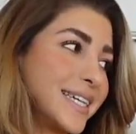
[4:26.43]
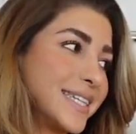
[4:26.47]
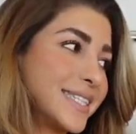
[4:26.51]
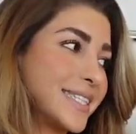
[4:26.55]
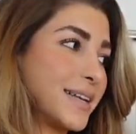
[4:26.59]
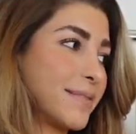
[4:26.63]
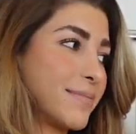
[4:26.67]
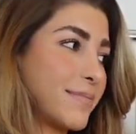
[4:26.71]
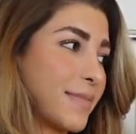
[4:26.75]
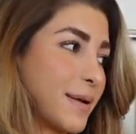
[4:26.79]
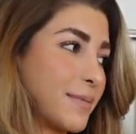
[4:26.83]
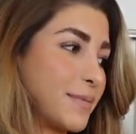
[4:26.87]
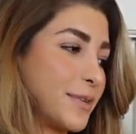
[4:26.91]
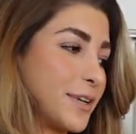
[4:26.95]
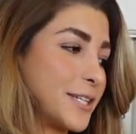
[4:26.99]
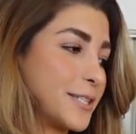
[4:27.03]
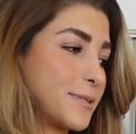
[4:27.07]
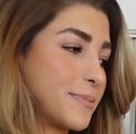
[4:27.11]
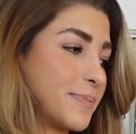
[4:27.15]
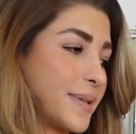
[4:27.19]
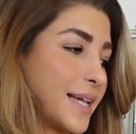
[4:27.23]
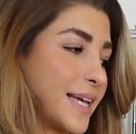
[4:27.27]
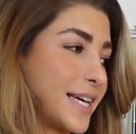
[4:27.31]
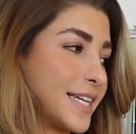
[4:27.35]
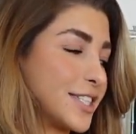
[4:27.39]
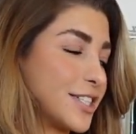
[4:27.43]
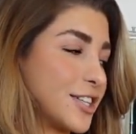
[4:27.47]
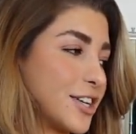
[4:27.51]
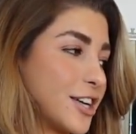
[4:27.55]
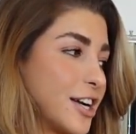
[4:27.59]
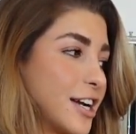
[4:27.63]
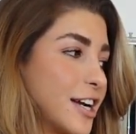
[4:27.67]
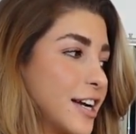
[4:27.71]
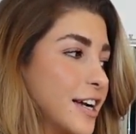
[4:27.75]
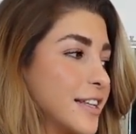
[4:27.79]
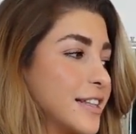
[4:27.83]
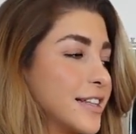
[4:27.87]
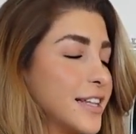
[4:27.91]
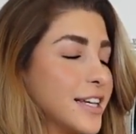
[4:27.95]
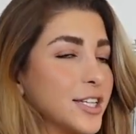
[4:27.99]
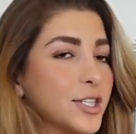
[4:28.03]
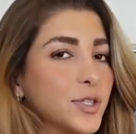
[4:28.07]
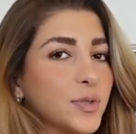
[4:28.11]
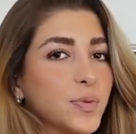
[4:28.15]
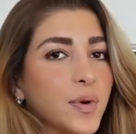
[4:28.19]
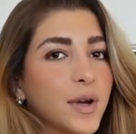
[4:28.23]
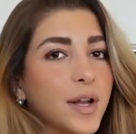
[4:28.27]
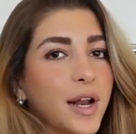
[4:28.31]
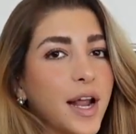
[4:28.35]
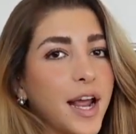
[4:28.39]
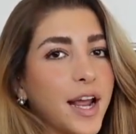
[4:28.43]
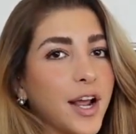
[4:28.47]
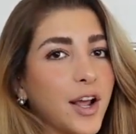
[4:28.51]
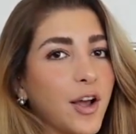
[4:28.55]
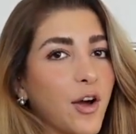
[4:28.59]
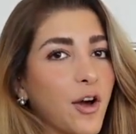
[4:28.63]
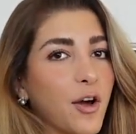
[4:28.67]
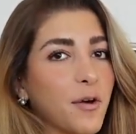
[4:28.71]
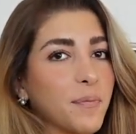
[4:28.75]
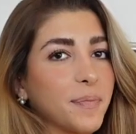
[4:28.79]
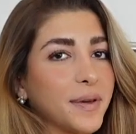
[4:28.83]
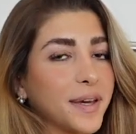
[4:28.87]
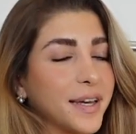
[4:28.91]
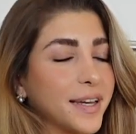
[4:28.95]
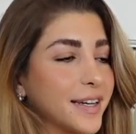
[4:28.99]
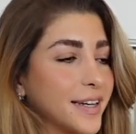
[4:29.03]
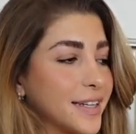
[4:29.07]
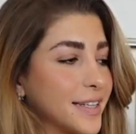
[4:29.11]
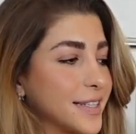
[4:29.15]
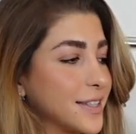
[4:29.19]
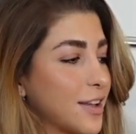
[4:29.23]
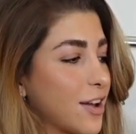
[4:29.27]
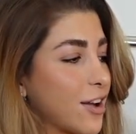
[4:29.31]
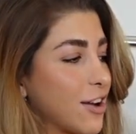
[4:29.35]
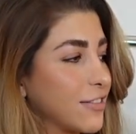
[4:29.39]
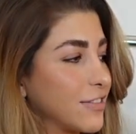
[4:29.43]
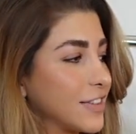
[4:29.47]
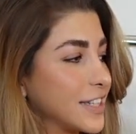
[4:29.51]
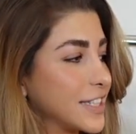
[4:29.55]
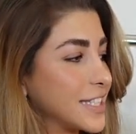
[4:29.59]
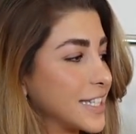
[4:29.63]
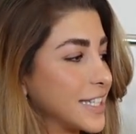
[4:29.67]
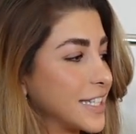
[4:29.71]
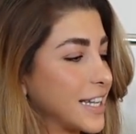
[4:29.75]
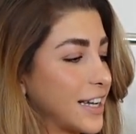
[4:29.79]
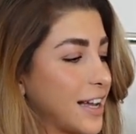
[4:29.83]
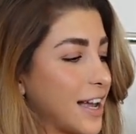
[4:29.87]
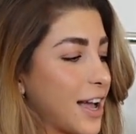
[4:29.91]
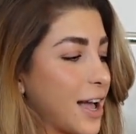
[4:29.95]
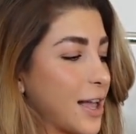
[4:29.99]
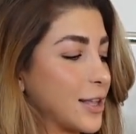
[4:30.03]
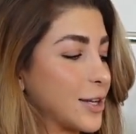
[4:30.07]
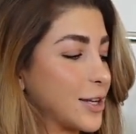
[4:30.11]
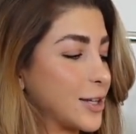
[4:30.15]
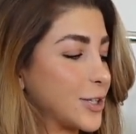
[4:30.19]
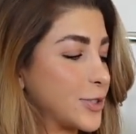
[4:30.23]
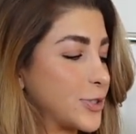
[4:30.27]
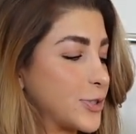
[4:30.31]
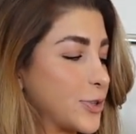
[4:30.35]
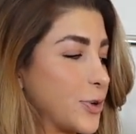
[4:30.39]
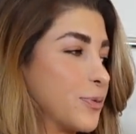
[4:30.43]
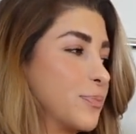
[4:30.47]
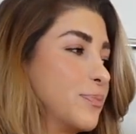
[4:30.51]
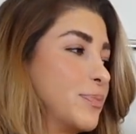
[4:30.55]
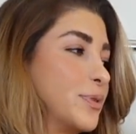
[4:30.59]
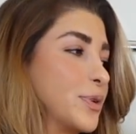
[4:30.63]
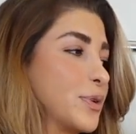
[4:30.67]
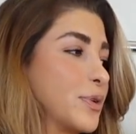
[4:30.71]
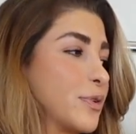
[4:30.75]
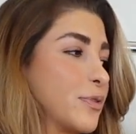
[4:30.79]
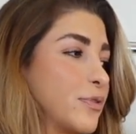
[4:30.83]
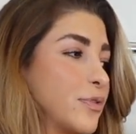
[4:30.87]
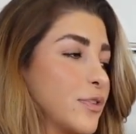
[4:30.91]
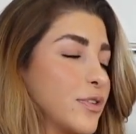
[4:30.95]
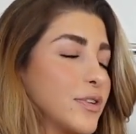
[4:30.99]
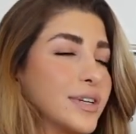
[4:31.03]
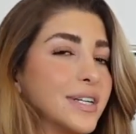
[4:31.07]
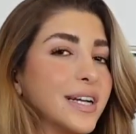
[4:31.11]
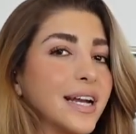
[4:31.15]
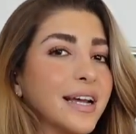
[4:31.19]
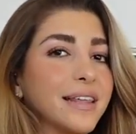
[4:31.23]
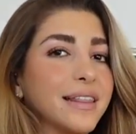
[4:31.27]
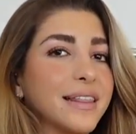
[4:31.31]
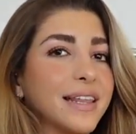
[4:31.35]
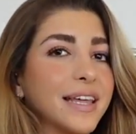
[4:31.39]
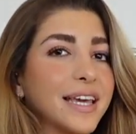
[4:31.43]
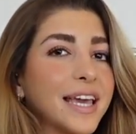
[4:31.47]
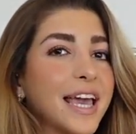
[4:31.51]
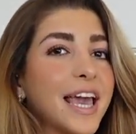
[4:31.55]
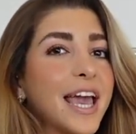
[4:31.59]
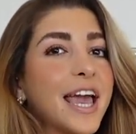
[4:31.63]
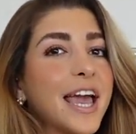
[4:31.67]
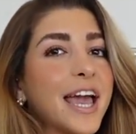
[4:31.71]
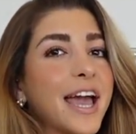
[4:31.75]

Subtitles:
is the Memories blazer. This one I got because obviously the color is so beautiful, and I think